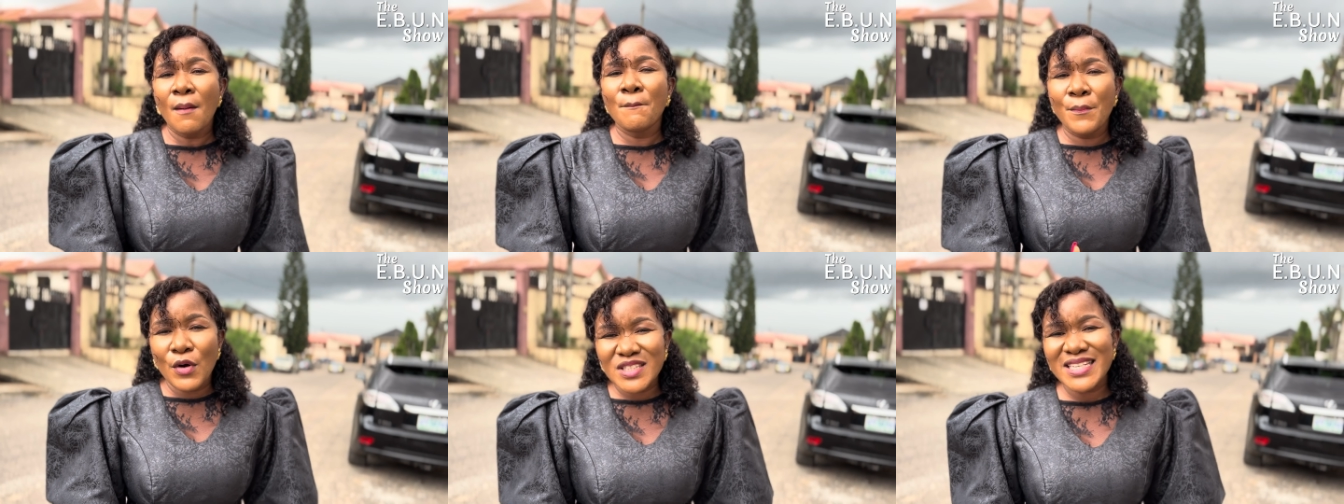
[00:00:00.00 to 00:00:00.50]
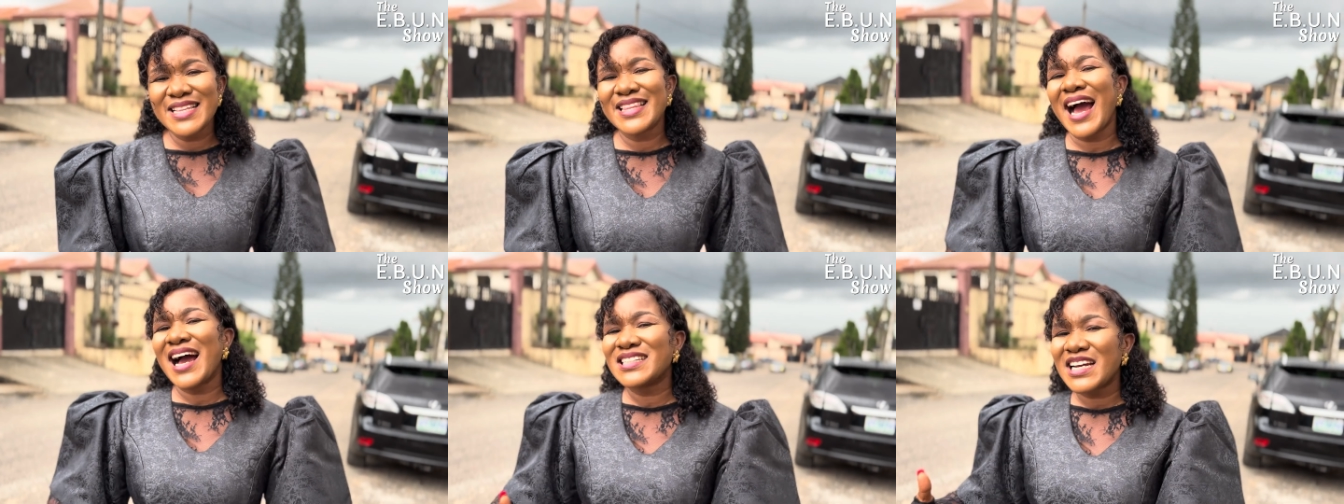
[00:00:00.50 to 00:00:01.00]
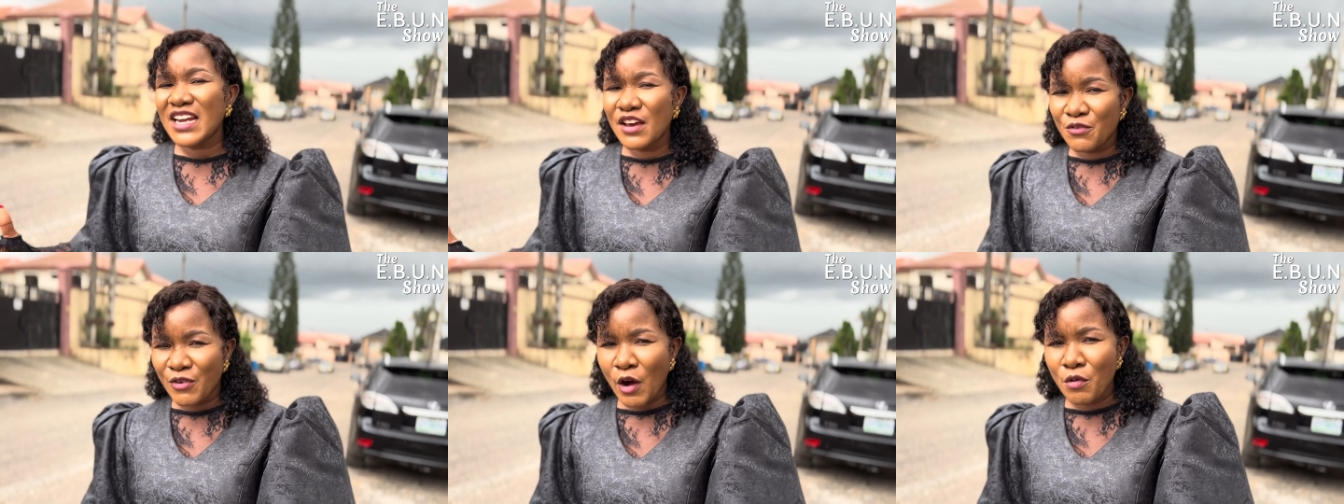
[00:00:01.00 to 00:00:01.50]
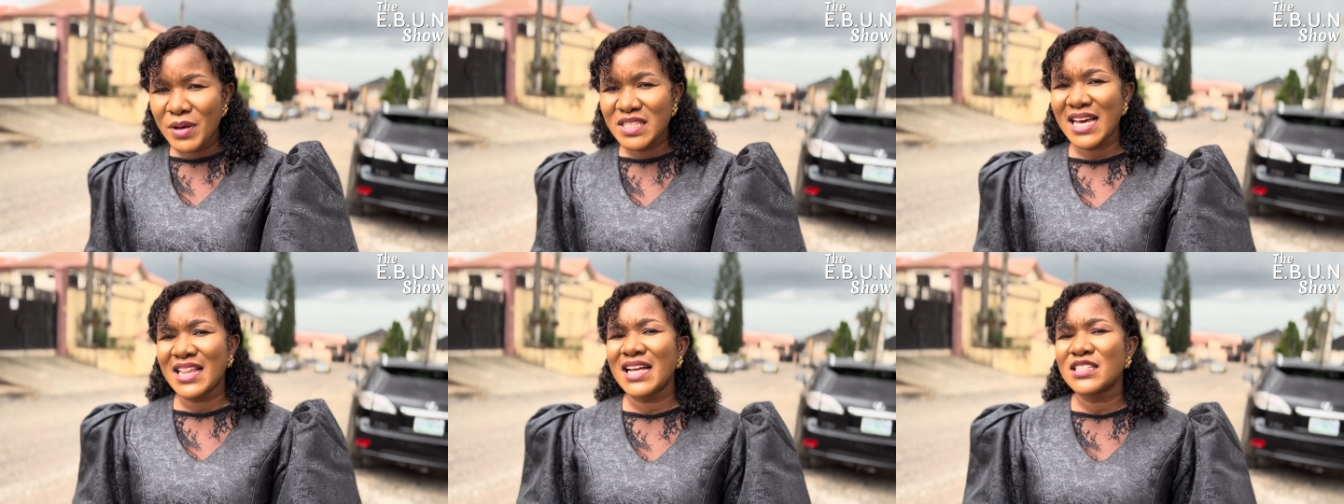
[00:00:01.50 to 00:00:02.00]
but in the agile environment,
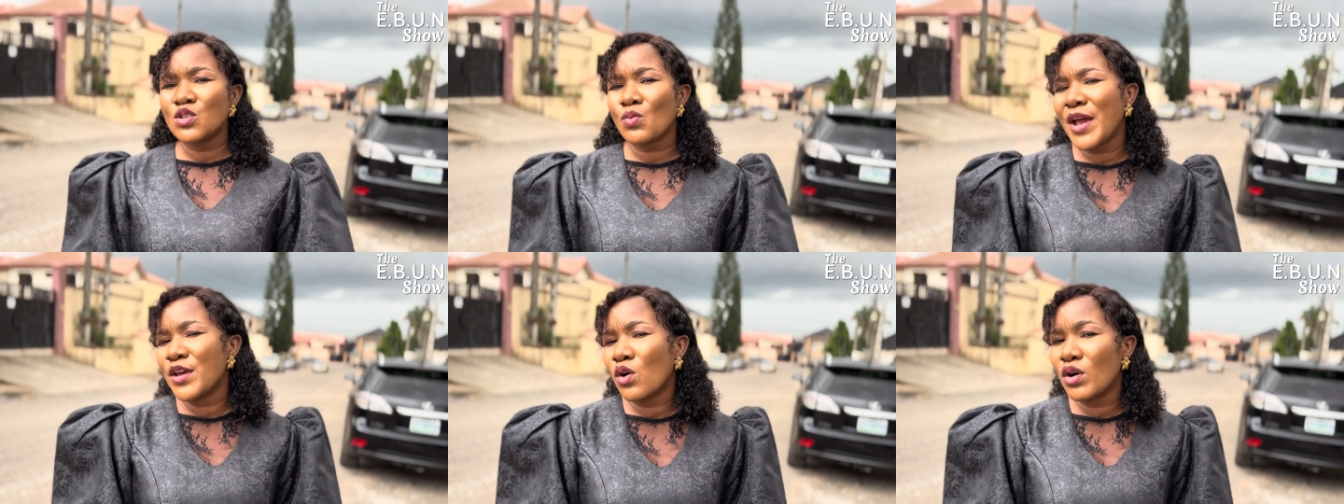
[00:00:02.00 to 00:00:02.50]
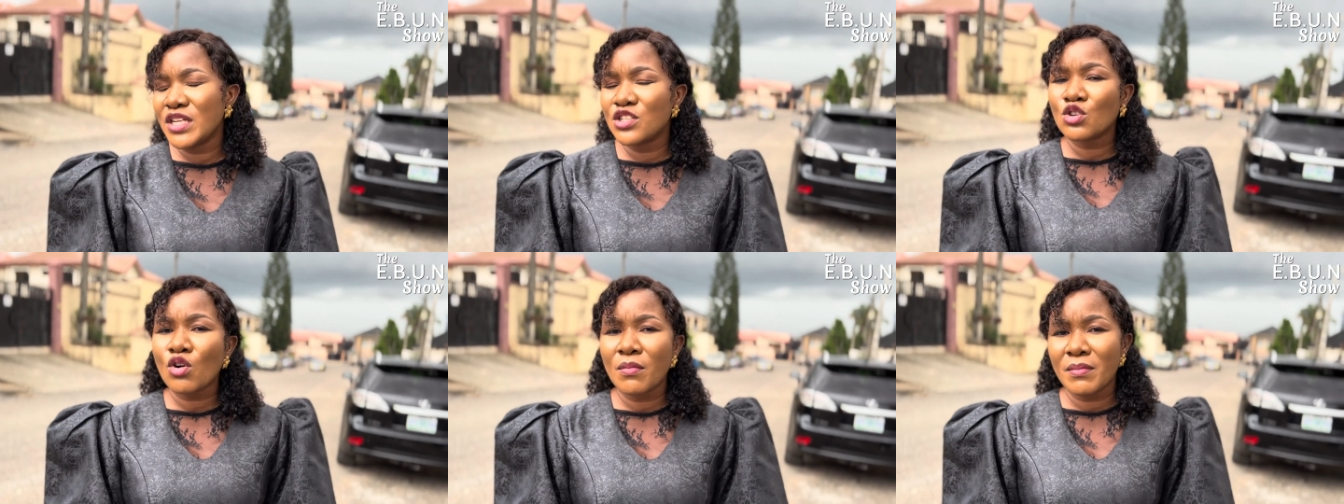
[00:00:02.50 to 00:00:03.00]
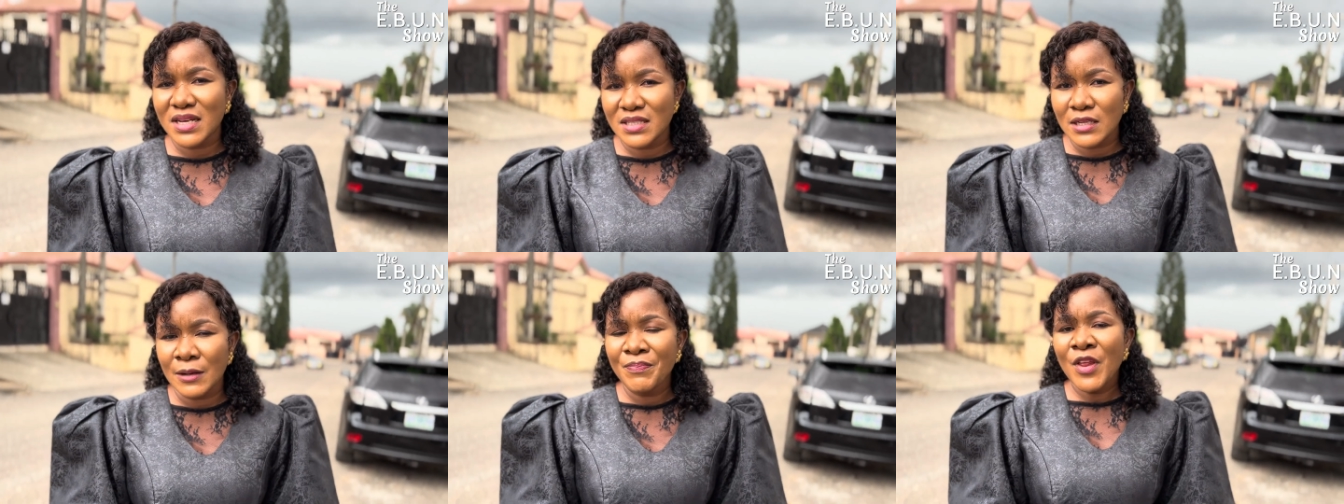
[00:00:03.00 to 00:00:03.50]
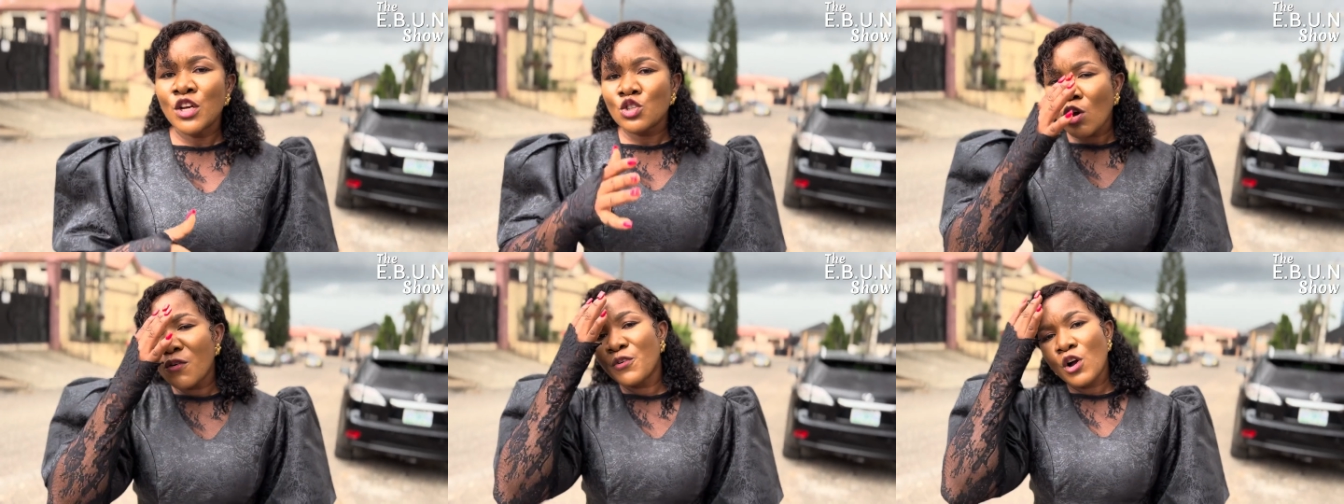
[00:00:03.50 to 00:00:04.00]
and that is why you call it Scrum Master.
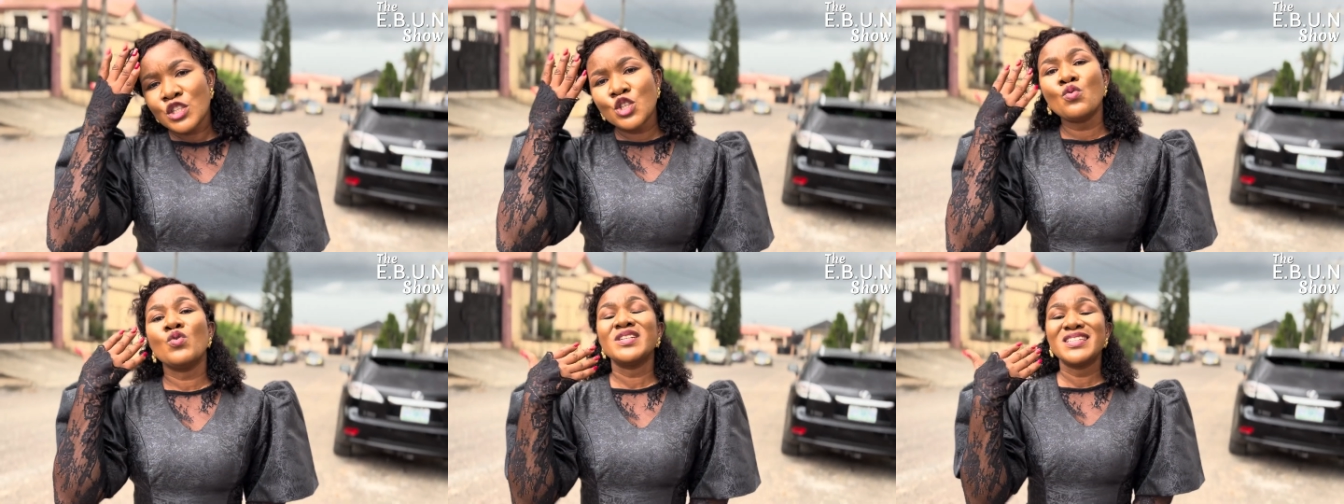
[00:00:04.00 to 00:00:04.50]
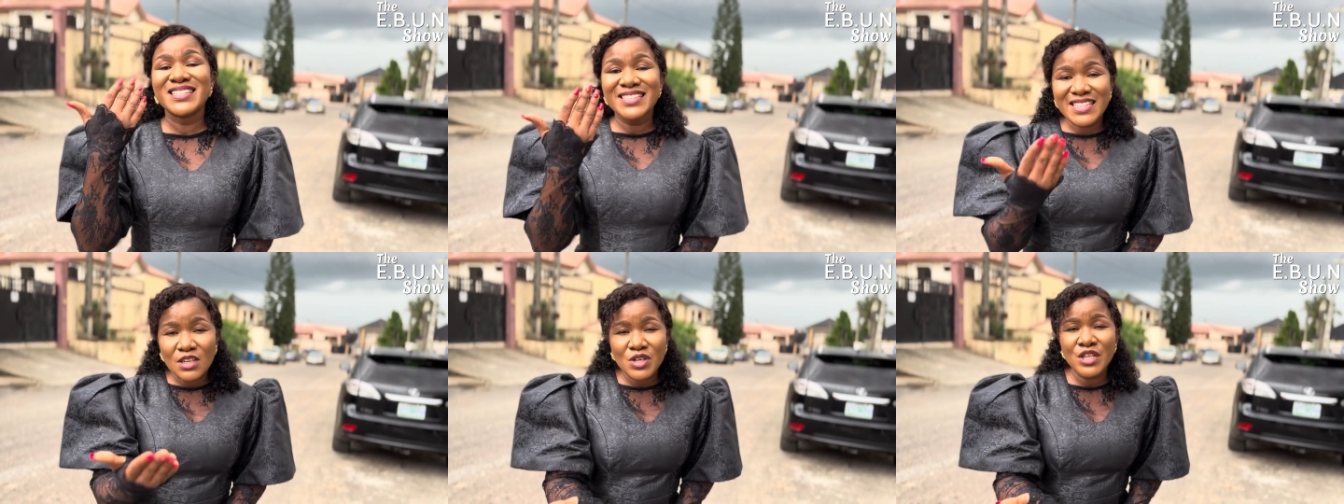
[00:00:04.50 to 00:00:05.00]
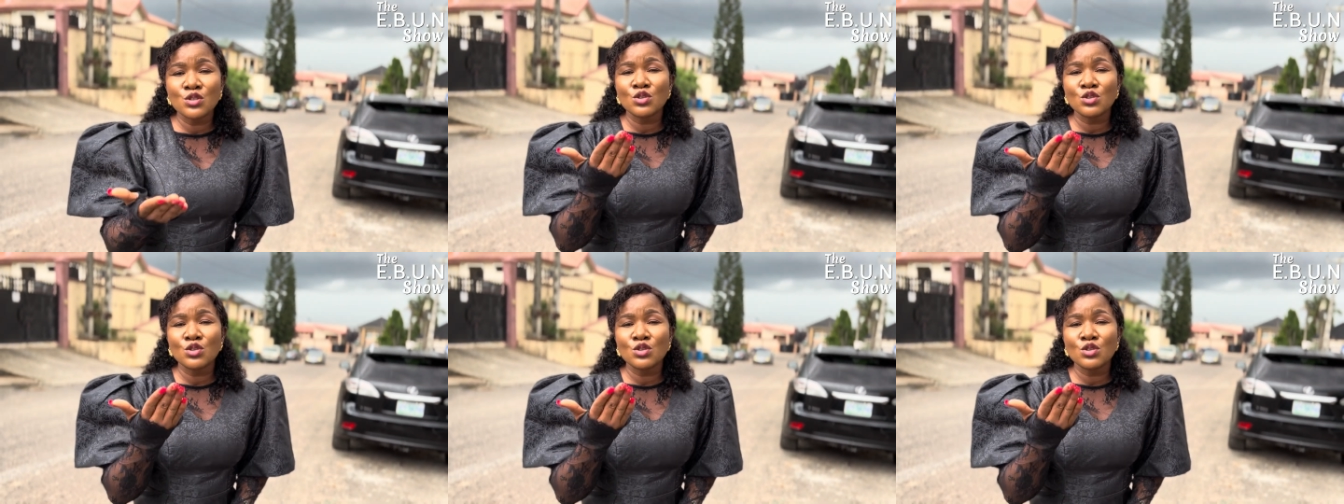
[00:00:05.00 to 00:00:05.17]
So of course you would still need to